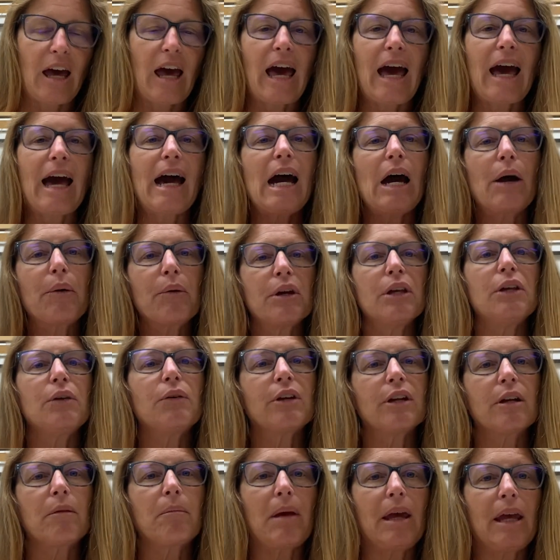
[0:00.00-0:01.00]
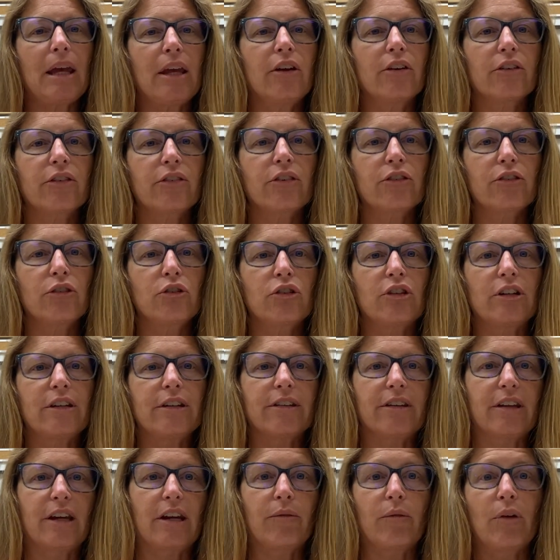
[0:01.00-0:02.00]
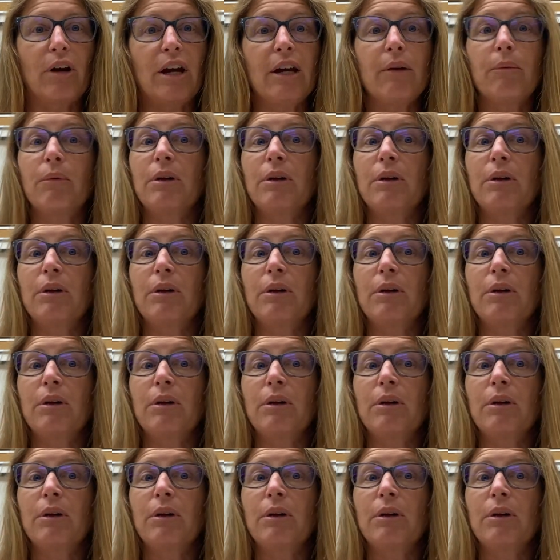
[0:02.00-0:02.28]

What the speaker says: How are you going to make your solutions then, right?